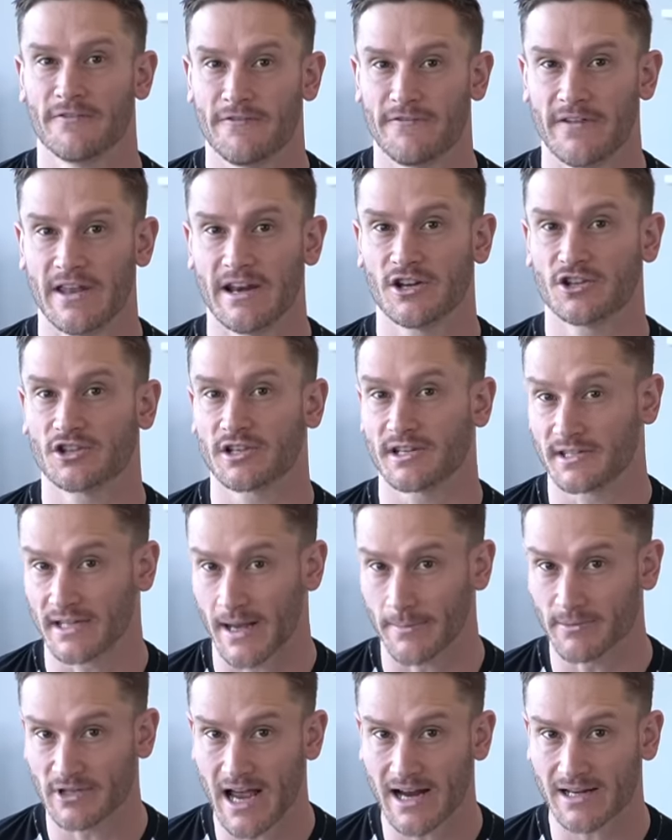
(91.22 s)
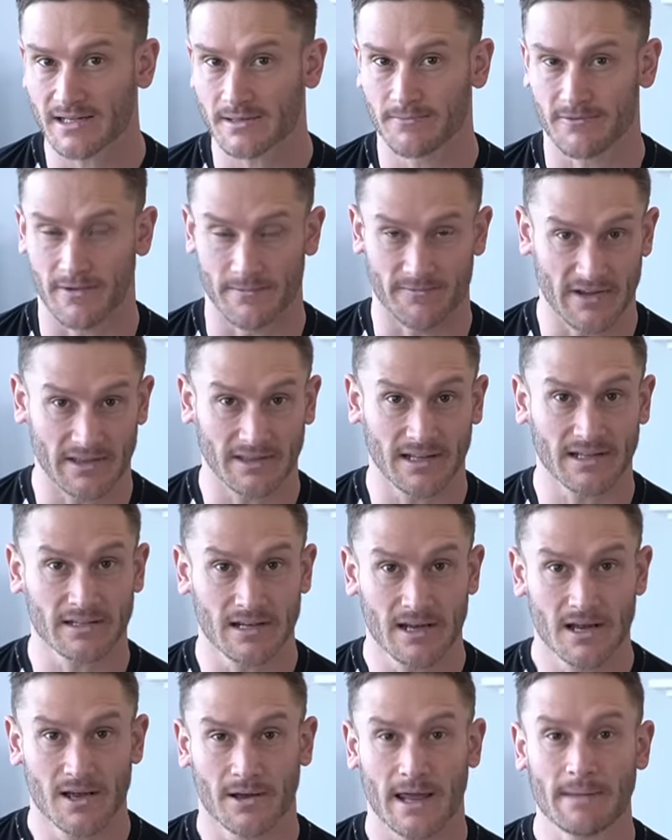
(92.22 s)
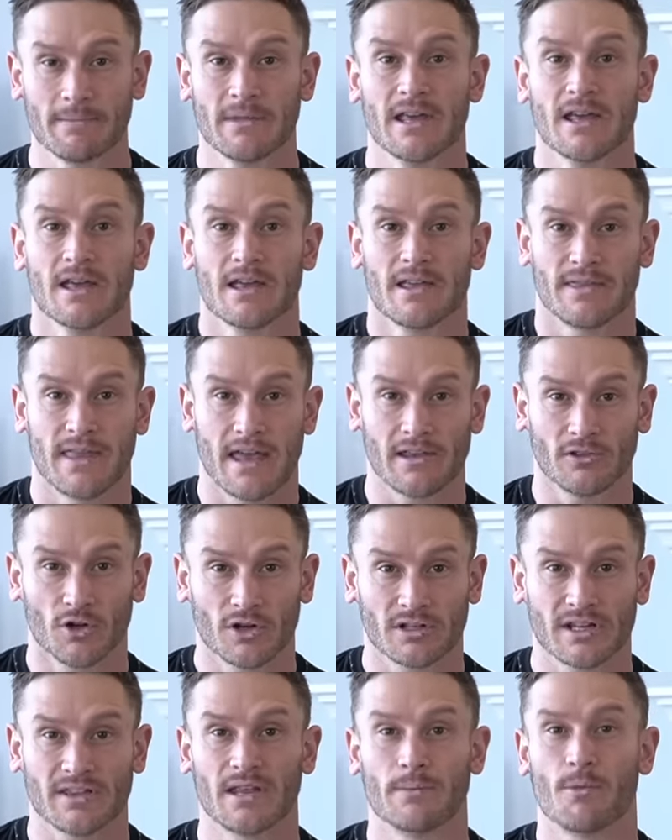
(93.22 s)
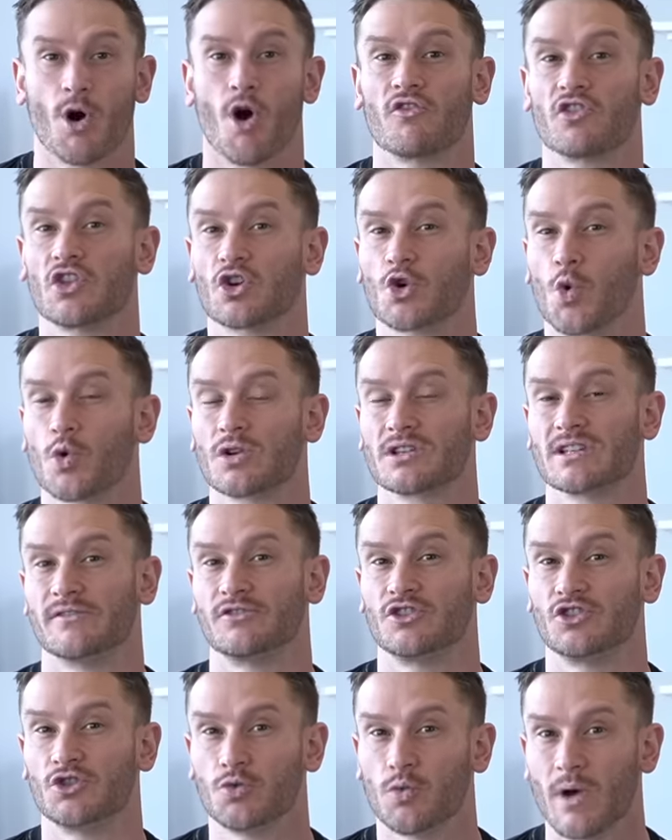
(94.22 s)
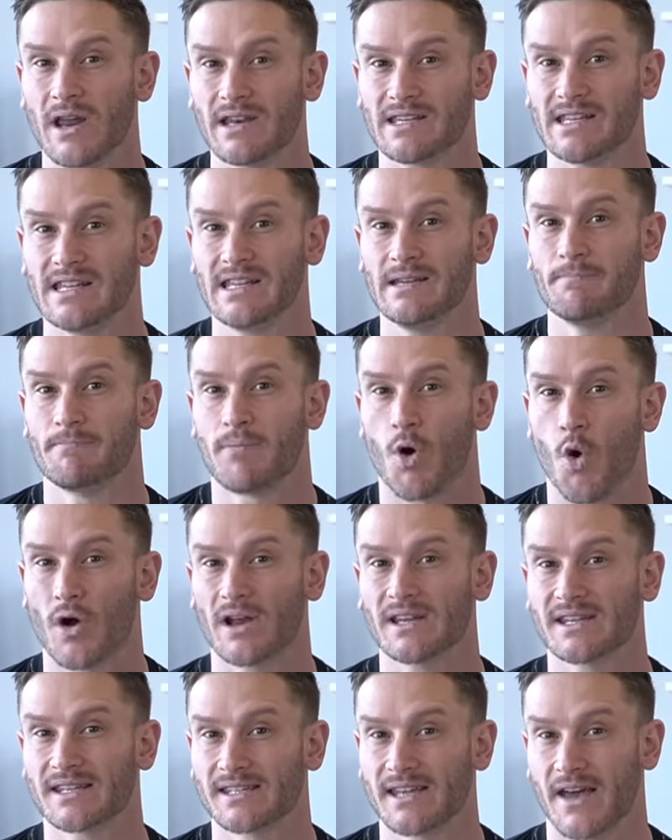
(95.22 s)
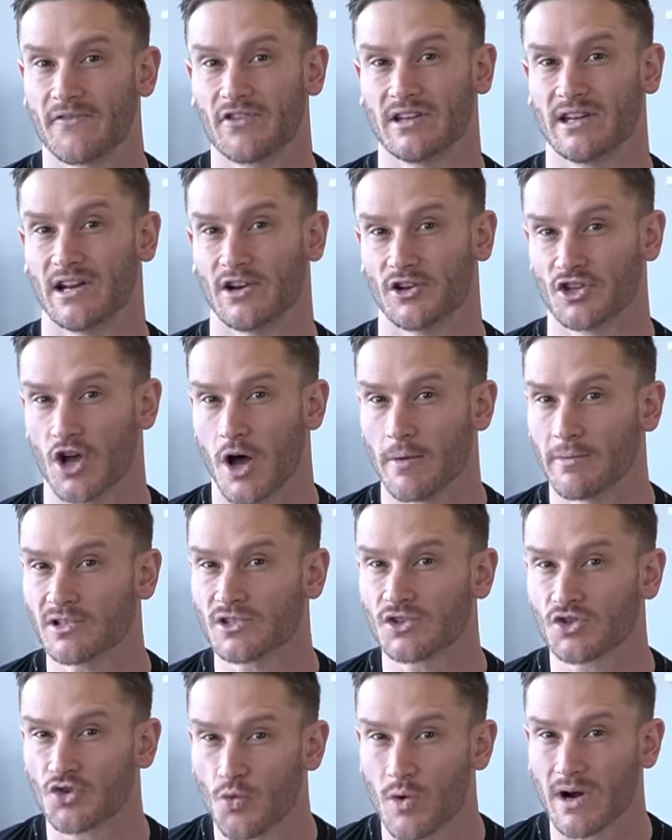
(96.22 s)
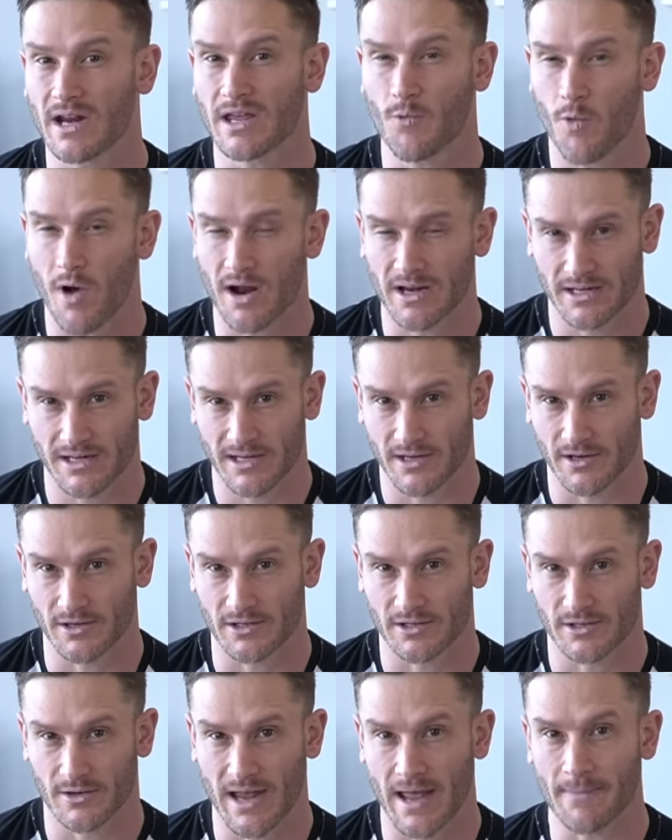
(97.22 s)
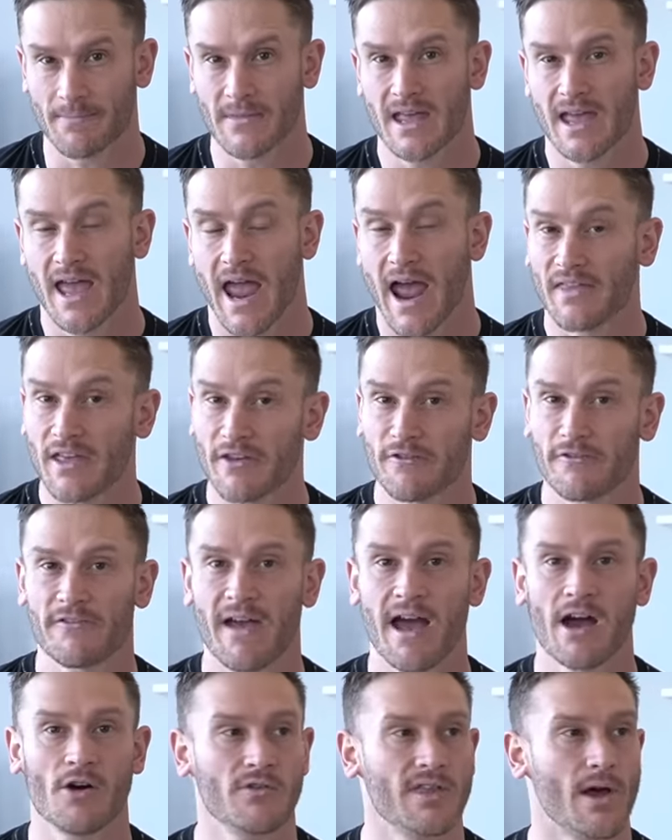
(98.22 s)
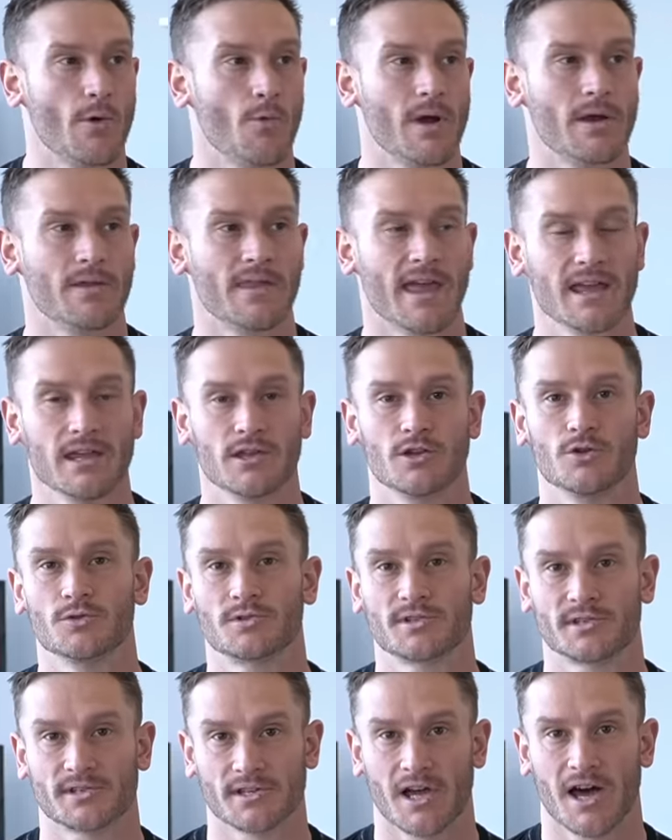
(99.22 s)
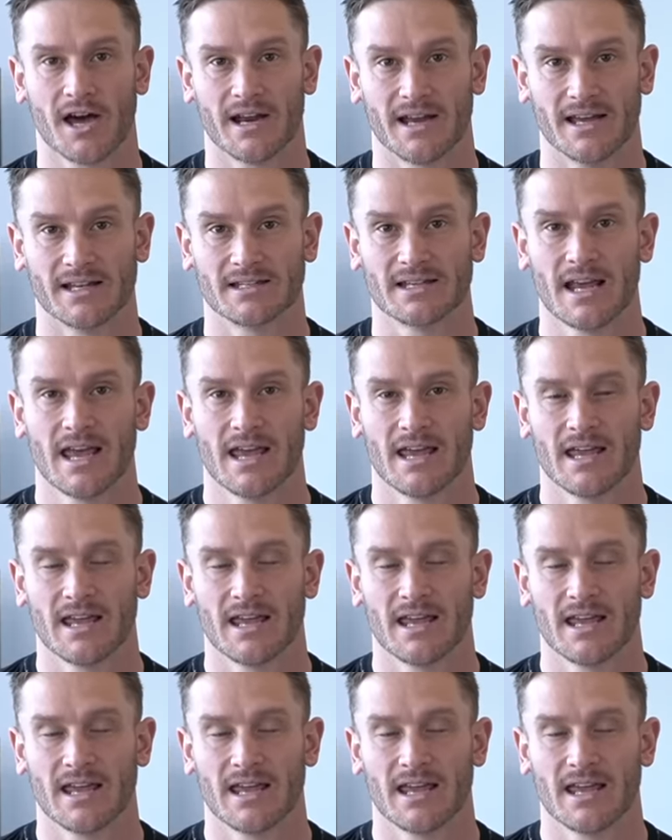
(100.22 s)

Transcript: Finnish subjects from Finland, okay, they looked at them over the course of 20.7 years, almost 21 years, okay? And they found that when they used saunas,